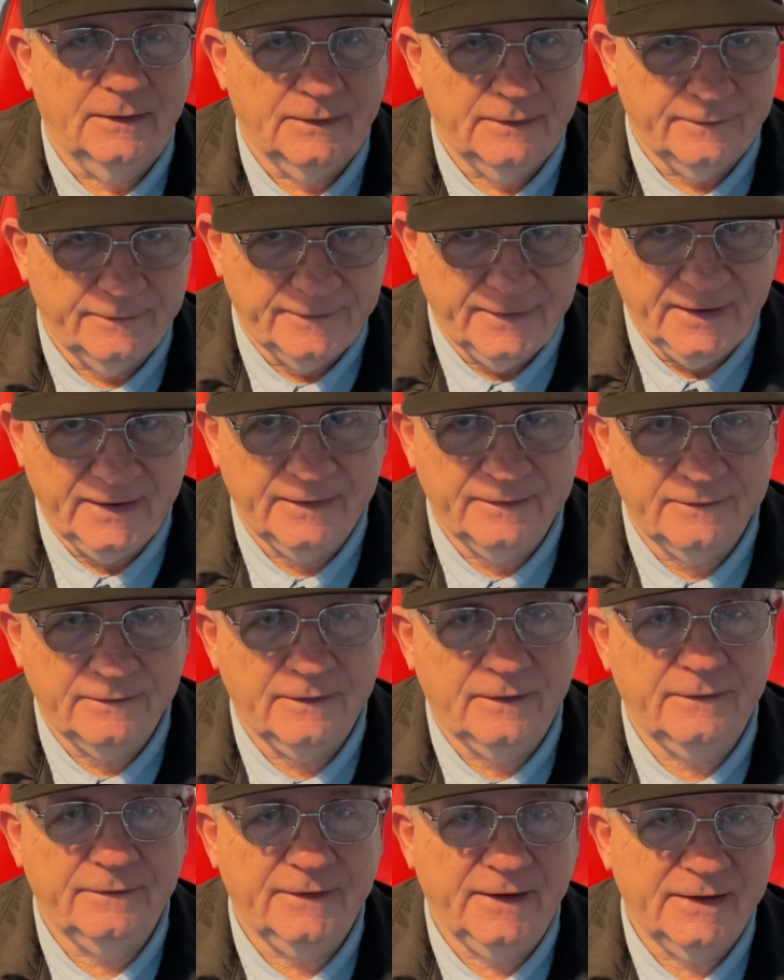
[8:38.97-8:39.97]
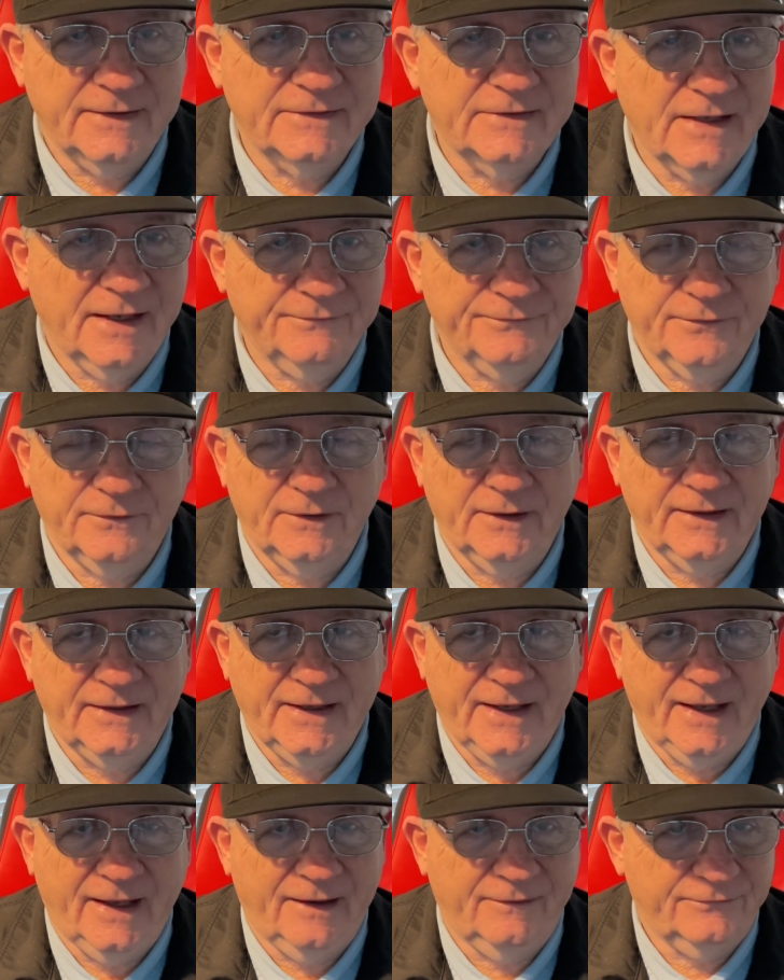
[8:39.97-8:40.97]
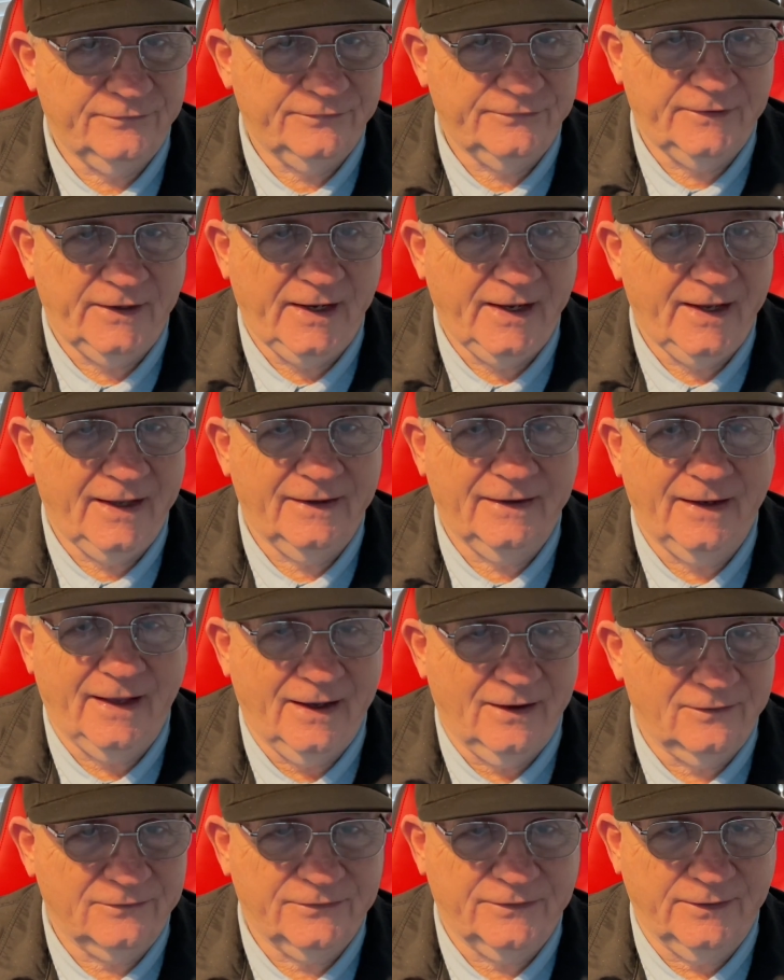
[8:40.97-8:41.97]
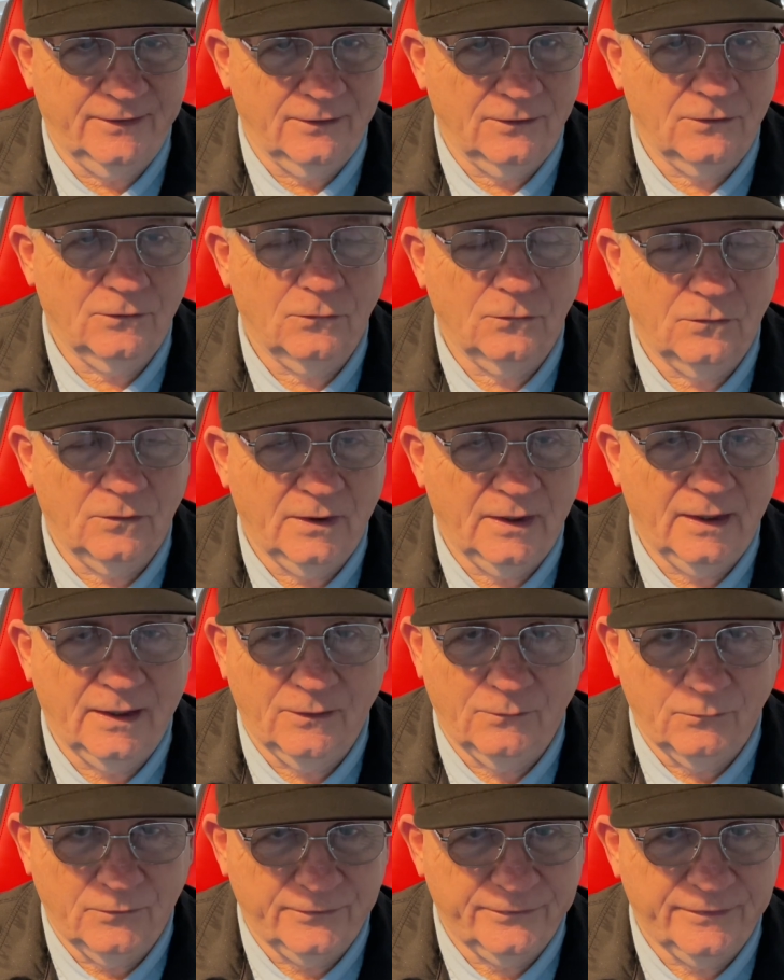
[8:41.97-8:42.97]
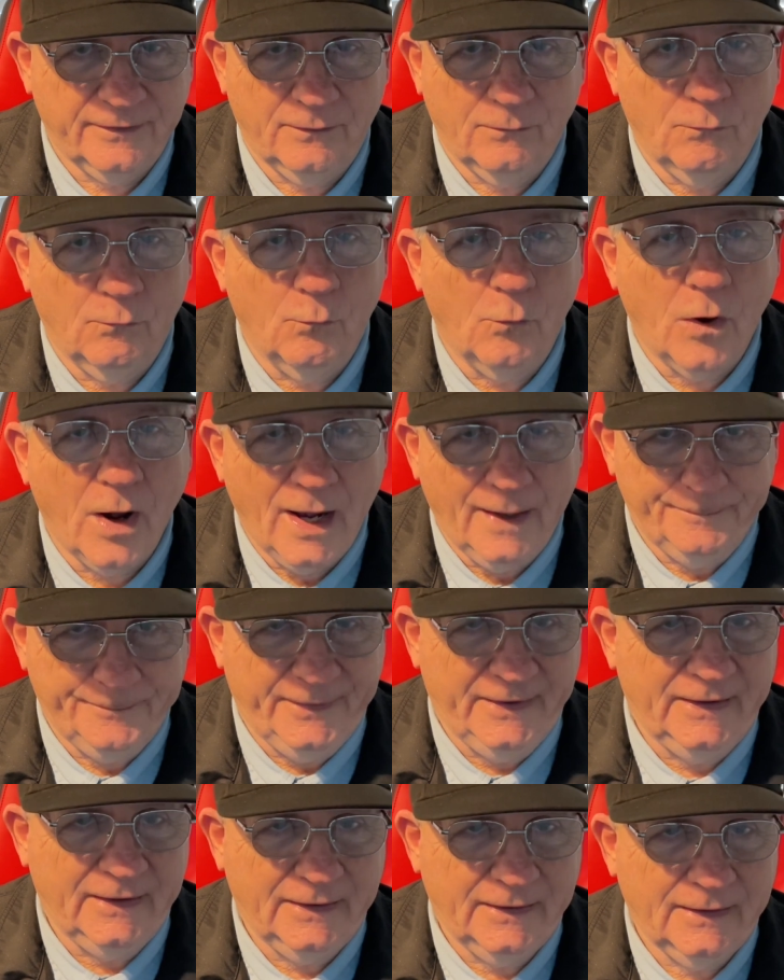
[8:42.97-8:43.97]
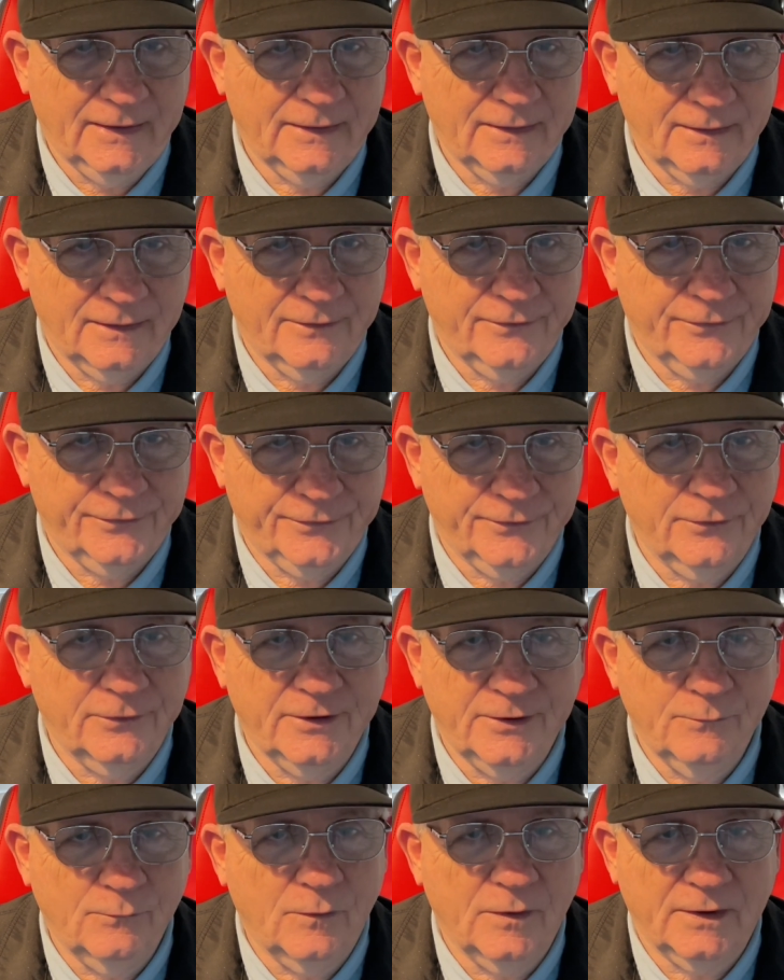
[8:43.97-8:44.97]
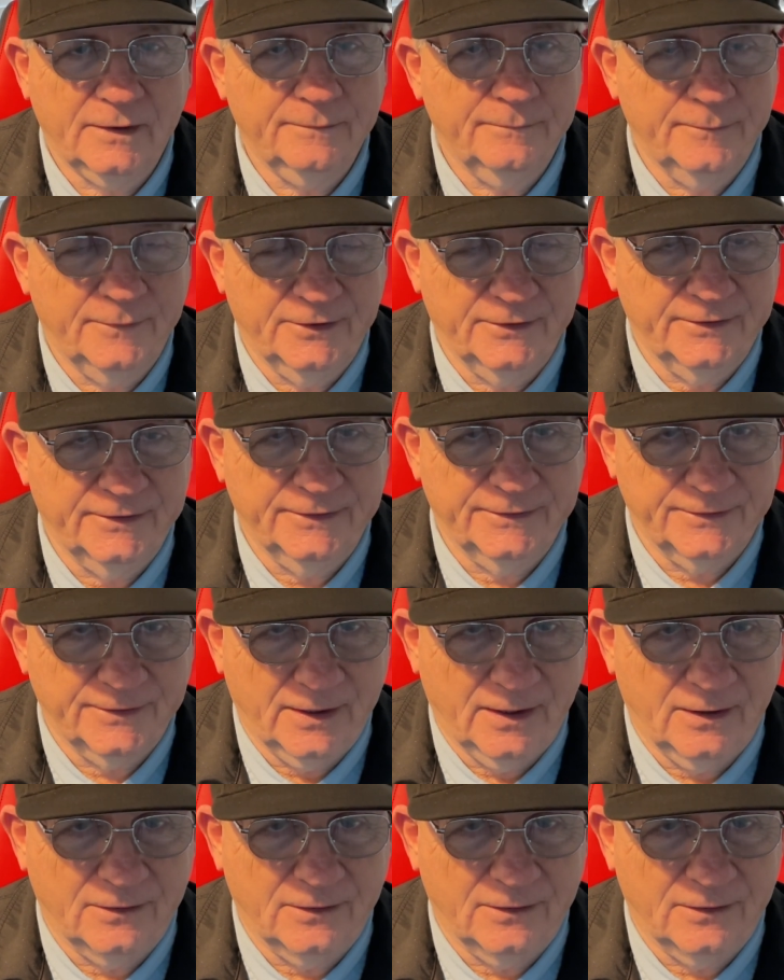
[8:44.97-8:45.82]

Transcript: then they definitely have Stan out there with a whopping $31 million.